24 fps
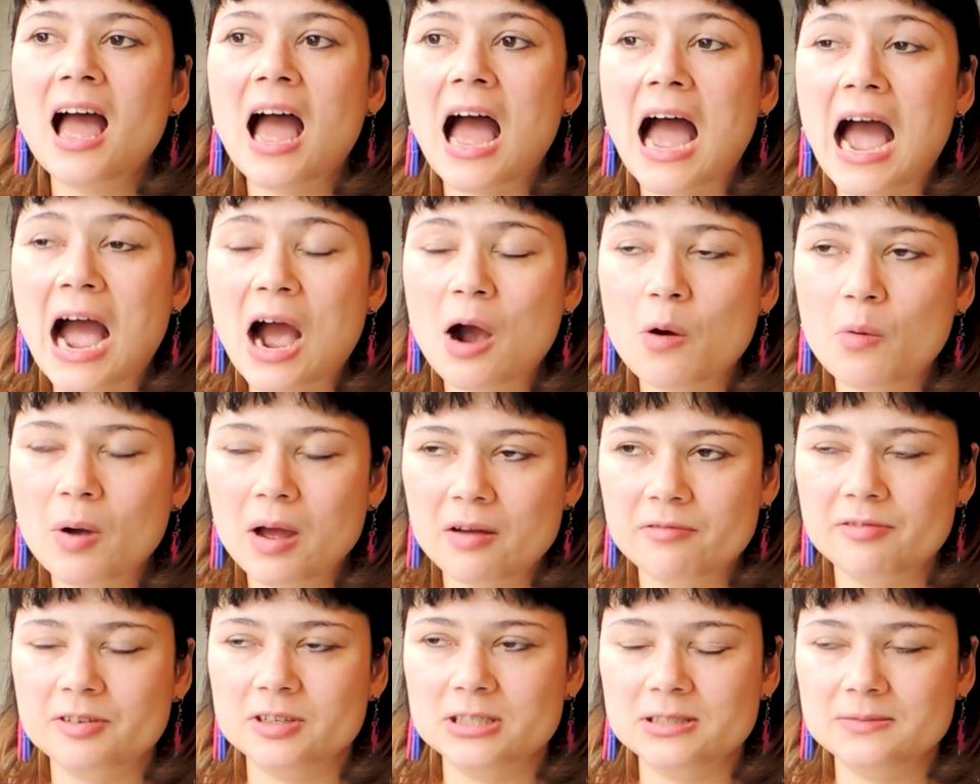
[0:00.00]

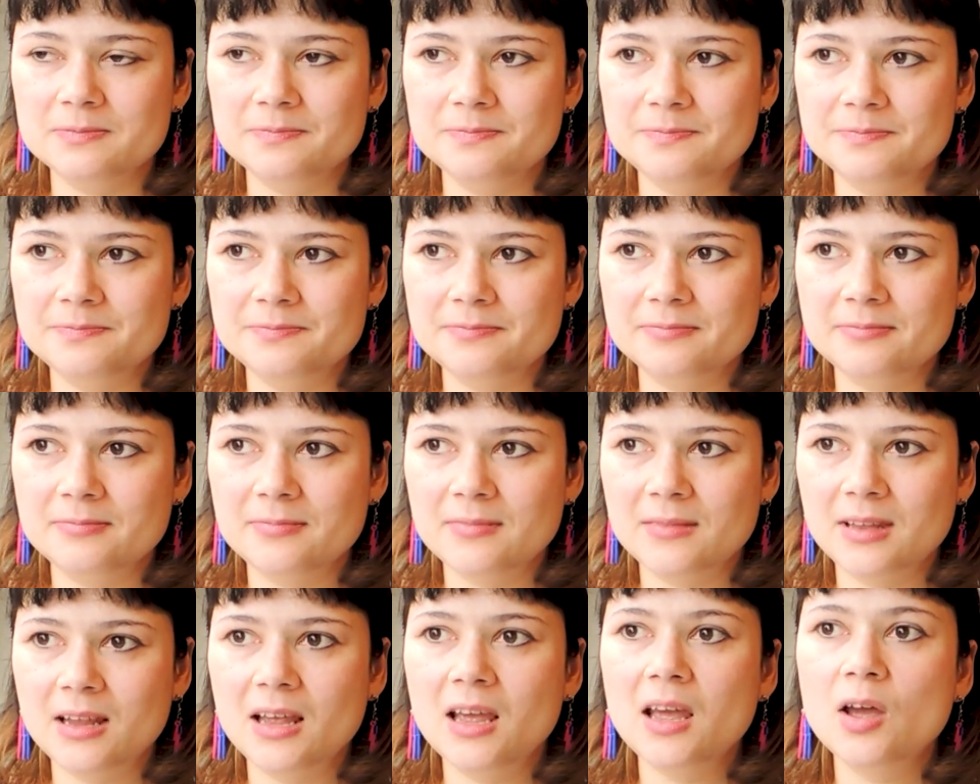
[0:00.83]
However,
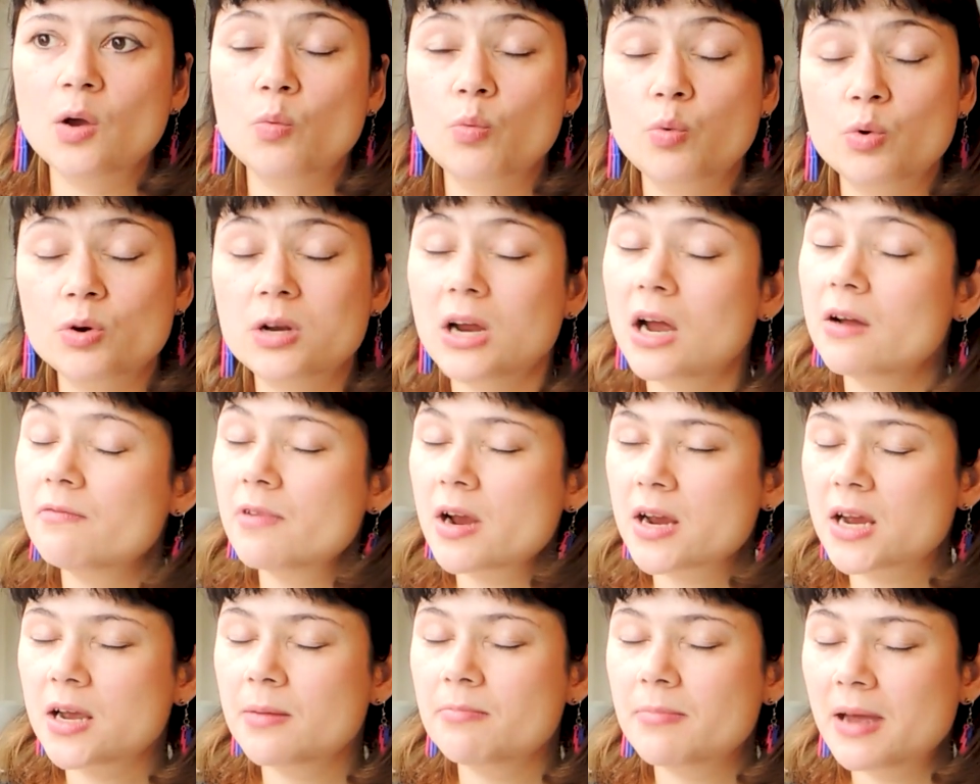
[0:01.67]
would I
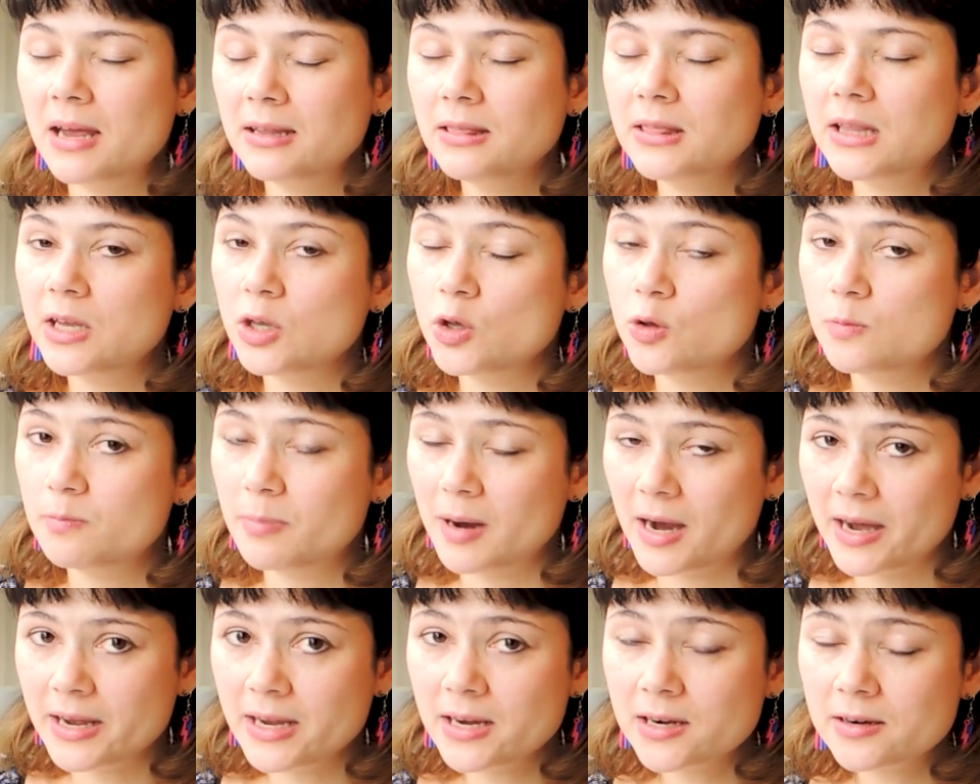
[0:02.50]
recommend that you
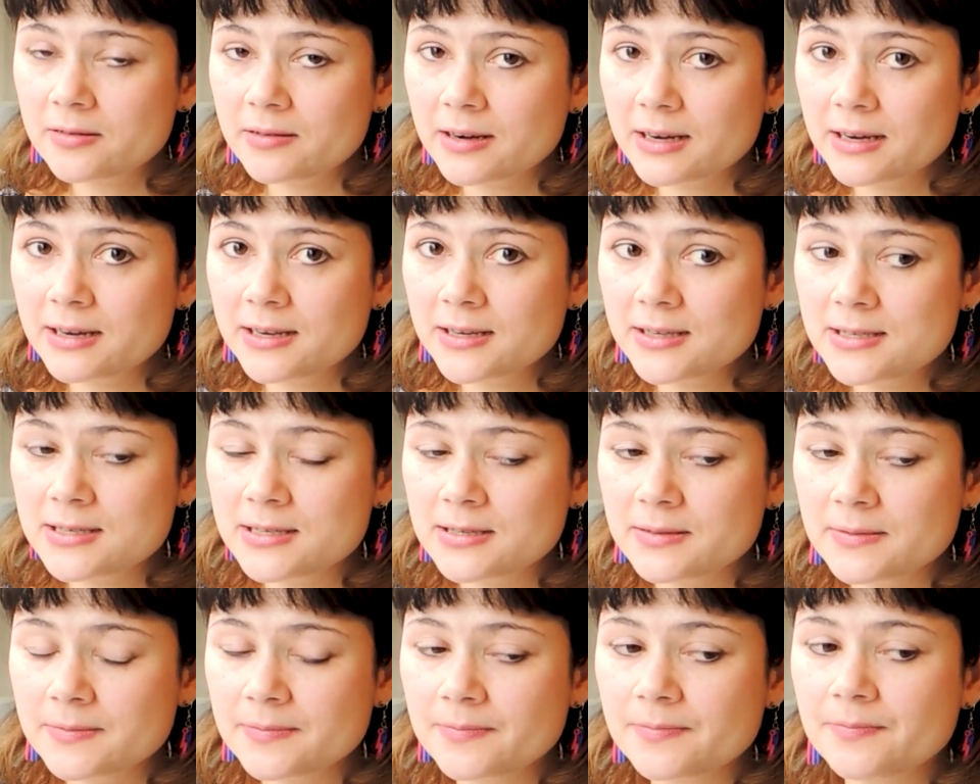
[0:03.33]
buy a
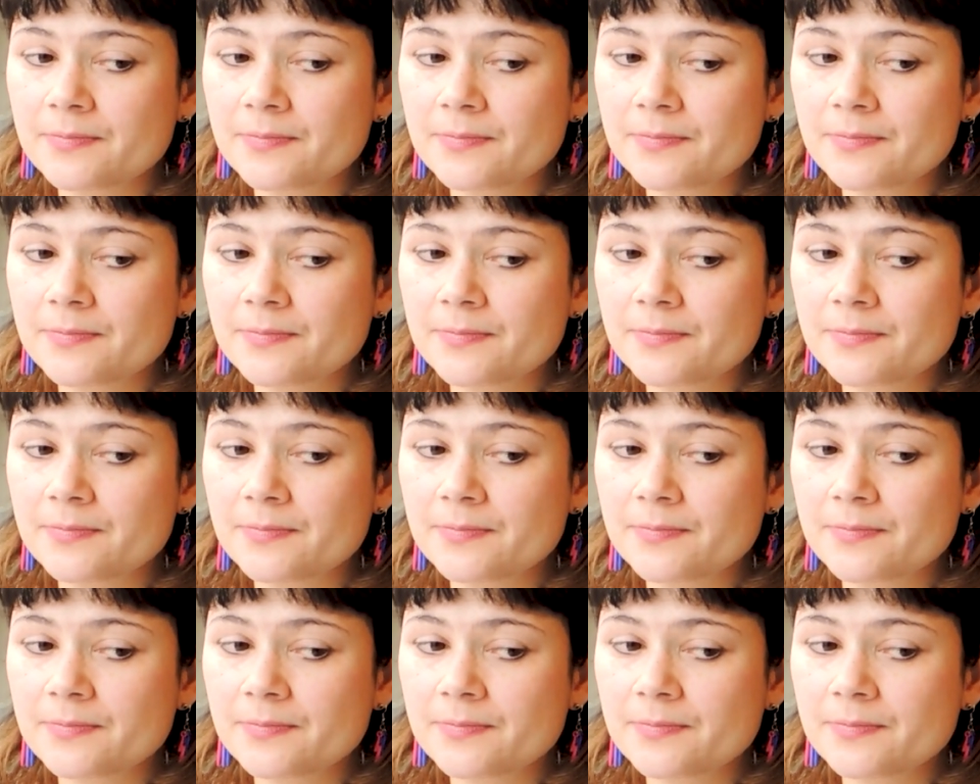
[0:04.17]
Cricut?